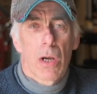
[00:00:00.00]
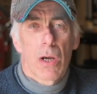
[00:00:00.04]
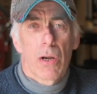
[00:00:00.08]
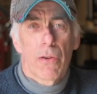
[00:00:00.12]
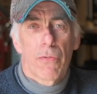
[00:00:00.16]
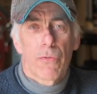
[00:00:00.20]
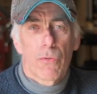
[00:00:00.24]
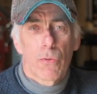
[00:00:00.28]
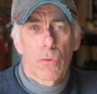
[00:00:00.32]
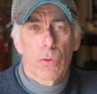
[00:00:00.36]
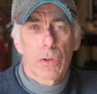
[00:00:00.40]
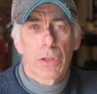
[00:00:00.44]

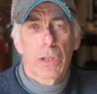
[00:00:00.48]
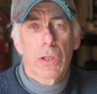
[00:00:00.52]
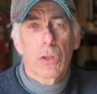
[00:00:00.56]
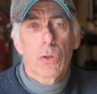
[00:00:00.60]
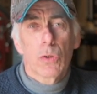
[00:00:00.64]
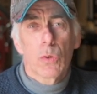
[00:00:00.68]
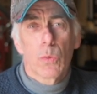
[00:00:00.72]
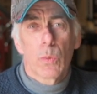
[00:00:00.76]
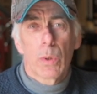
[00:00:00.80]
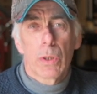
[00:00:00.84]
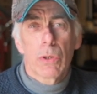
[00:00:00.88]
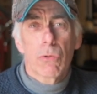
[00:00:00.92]
a 14
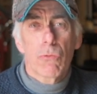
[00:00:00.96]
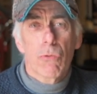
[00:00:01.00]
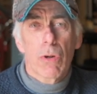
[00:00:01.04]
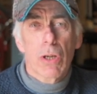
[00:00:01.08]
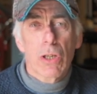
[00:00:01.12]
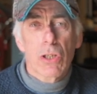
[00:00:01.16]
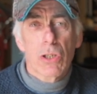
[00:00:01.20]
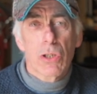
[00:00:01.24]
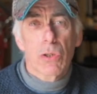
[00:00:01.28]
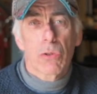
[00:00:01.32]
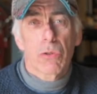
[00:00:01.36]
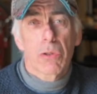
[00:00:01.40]
to 1
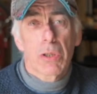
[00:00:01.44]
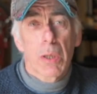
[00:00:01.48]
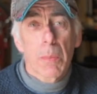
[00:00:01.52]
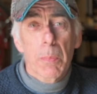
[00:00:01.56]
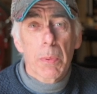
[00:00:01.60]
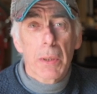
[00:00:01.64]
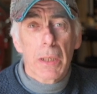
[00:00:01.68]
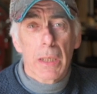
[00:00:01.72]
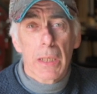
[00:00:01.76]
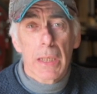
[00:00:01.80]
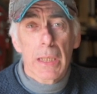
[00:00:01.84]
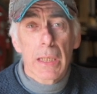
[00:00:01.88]
ratio
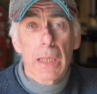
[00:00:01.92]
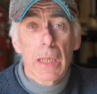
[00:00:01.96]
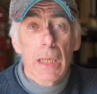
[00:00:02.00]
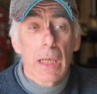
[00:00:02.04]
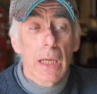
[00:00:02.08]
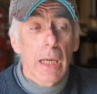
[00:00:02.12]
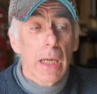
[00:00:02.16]
typically,